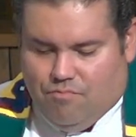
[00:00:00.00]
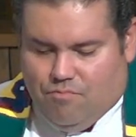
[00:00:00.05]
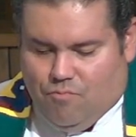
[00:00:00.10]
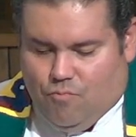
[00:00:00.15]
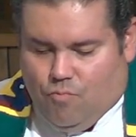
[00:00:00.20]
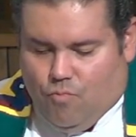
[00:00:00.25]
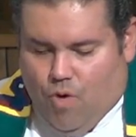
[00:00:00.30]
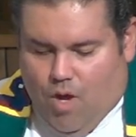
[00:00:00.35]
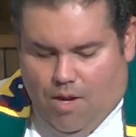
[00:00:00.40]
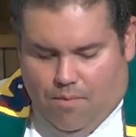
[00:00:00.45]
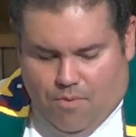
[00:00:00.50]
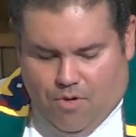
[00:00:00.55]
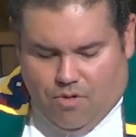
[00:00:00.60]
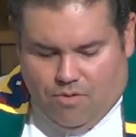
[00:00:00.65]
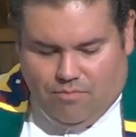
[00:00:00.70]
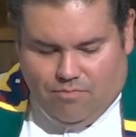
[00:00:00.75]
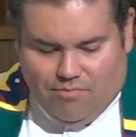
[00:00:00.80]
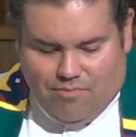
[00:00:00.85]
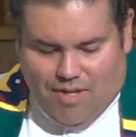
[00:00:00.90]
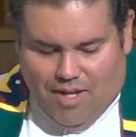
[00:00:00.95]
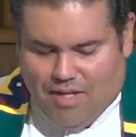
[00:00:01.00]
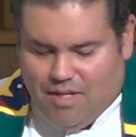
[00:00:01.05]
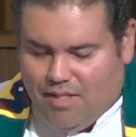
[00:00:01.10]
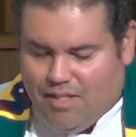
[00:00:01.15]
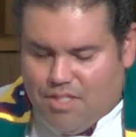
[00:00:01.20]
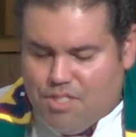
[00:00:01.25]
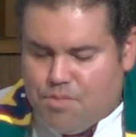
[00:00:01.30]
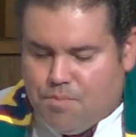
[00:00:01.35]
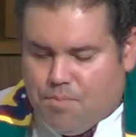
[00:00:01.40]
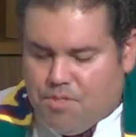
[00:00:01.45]
Robert and
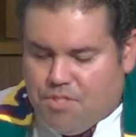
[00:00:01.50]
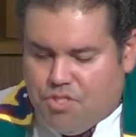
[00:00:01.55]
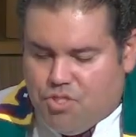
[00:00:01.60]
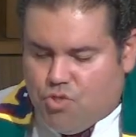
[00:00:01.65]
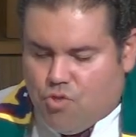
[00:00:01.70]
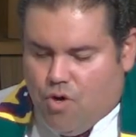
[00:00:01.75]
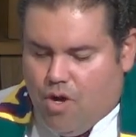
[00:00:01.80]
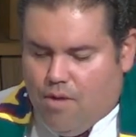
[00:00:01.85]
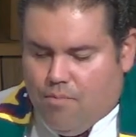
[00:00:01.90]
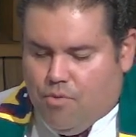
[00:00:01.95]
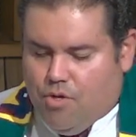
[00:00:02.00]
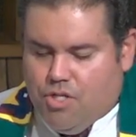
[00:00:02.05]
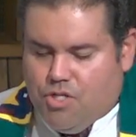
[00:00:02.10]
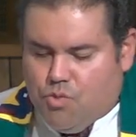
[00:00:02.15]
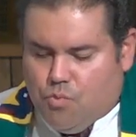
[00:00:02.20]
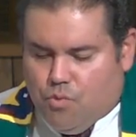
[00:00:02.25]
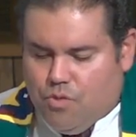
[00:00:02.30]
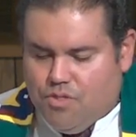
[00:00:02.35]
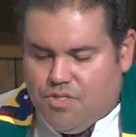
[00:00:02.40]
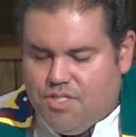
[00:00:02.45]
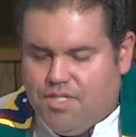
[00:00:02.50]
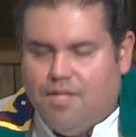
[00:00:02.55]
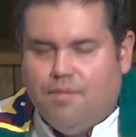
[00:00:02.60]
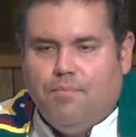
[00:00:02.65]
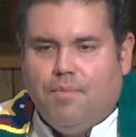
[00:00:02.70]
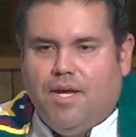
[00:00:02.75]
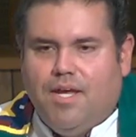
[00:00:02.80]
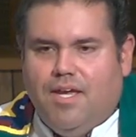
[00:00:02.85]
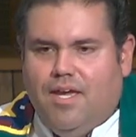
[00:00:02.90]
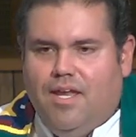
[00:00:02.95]
Elizabeth Strawbridge weren't sent
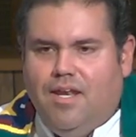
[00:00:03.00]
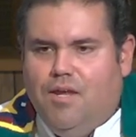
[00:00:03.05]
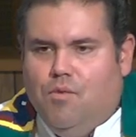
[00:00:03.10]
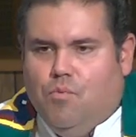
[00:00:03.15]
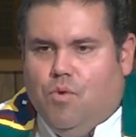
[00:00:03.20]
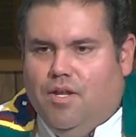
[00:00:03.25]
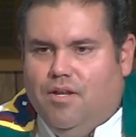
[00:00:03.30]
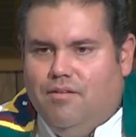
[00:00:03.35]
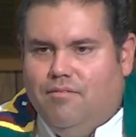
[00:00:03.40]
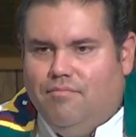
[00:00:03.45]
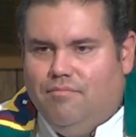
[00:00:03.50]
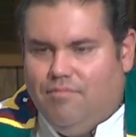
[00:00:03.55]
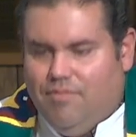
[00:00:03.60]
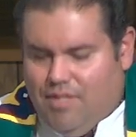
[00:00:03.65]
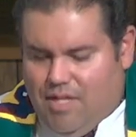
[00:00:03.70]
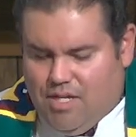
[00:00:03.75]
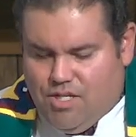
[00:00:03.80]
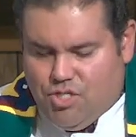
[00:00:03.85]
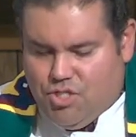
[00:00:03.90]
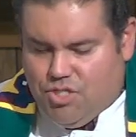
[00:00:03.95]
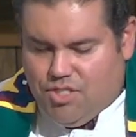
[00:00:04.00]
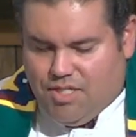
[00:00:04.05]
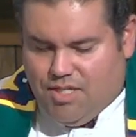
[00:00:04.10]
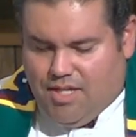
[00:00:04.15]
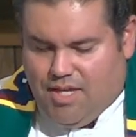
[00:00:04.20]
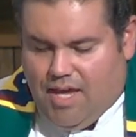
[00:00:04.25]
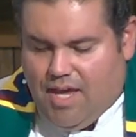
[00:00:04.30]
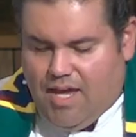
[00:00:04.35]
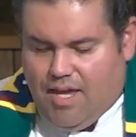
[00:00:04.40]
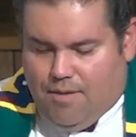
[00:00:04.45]
by anyone, they just
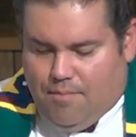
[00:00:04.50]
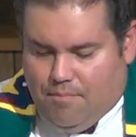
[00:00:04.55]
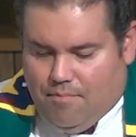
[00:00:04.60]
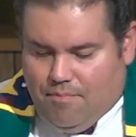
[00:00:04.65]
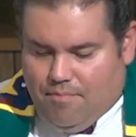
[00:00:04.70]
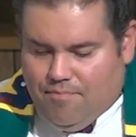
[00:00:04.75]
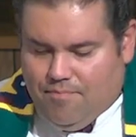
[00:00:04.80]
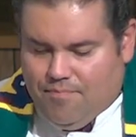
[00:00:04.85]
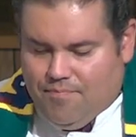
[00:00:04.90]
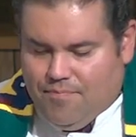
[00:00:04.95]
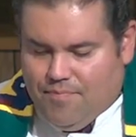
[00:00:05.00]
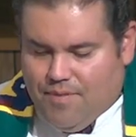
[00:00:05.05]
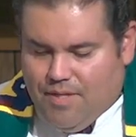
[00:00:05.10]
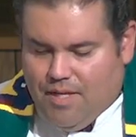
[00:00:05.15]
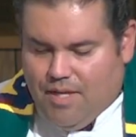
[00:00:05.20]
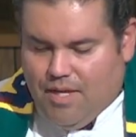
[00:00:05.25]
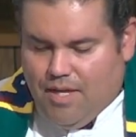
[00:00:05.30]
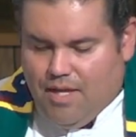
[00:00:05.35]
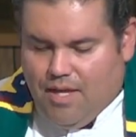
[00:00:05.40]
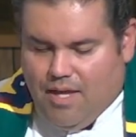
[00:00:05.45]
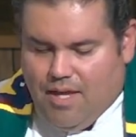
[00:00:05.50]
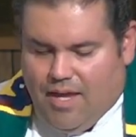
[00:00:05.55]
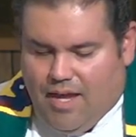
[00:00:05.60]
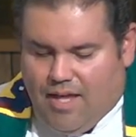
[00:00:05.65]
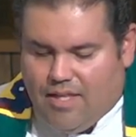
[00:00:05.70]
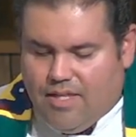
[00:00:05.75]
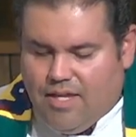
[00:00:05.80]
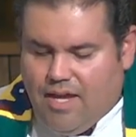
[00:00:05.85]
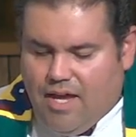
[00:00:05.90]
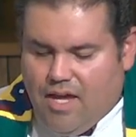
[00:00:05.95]
came.
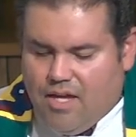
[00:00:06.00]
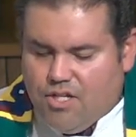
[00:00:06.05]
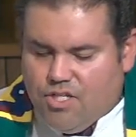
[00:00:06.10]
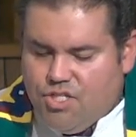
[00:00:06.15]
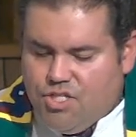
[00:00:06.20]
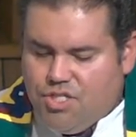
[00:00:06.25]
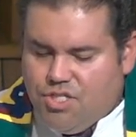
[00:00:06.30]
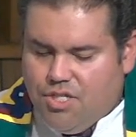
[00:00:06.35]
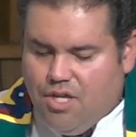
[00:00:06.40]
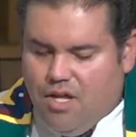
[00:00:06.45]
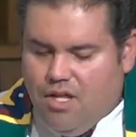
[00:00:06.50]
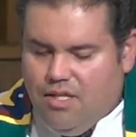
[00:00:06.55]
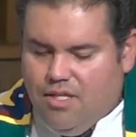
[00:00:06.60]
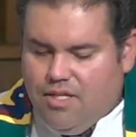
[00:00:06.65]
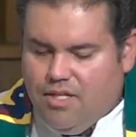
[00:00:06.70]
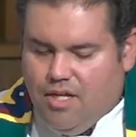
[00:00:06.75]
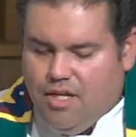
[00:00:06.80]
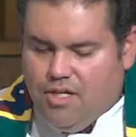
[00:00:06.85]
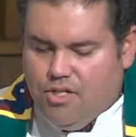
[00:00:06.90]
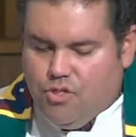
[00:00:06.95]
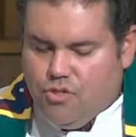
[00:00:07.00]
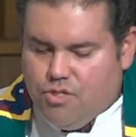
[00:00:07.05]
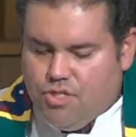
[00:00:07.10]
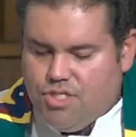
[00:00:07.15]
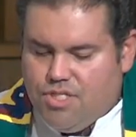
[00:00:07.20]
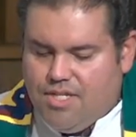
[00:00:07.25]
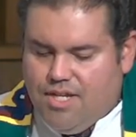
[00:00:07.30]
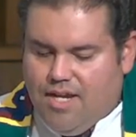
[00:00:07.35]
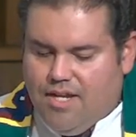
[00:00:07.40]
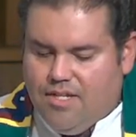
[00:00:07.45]
And they had a solid
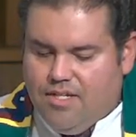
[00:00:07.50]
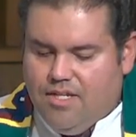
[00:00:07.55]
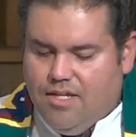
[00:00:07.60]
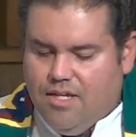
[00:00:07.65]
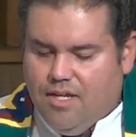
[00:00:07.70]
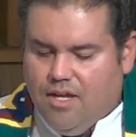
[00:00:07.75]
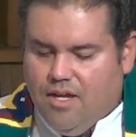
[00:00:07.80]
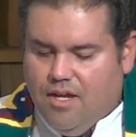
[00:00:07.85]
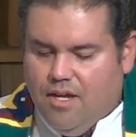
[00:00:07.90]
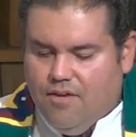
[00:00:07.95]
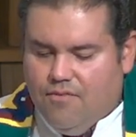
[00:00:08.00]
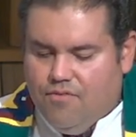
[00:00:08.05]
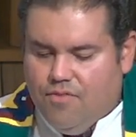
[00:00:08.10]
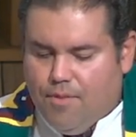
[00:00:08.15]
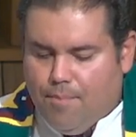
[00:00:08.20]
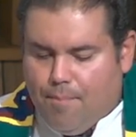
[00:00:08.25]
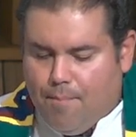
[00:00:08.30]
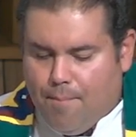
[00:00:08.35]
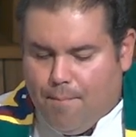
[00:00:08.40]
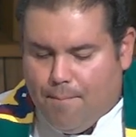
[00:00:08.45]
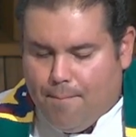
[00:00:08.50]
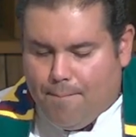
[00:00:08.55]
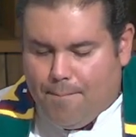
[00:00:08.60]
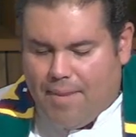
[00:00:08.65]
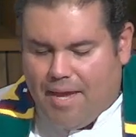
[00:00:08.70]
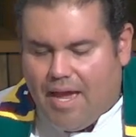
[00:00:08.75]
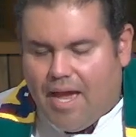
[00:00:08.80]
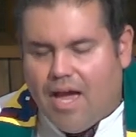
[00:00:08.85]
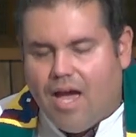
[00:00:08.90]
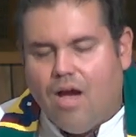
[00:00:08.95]
understanding of the
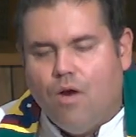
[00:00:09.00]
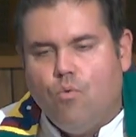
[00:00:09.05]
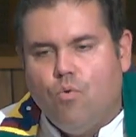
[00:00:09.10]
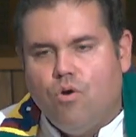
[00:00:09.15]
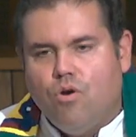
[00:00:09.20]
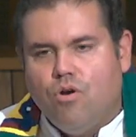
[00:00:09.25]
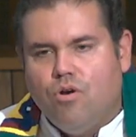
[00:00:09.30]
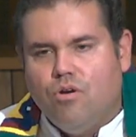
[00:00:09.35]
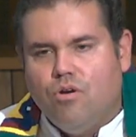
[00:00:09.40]
power